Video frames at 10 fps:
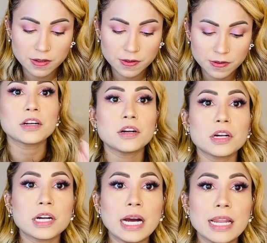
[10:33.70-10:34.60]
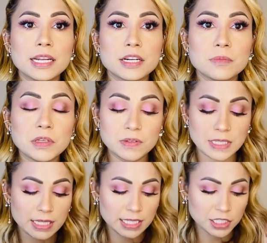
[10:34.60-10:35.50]
Corner highlighter, I'm using
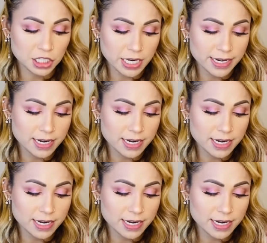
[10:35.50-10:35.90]
this shade.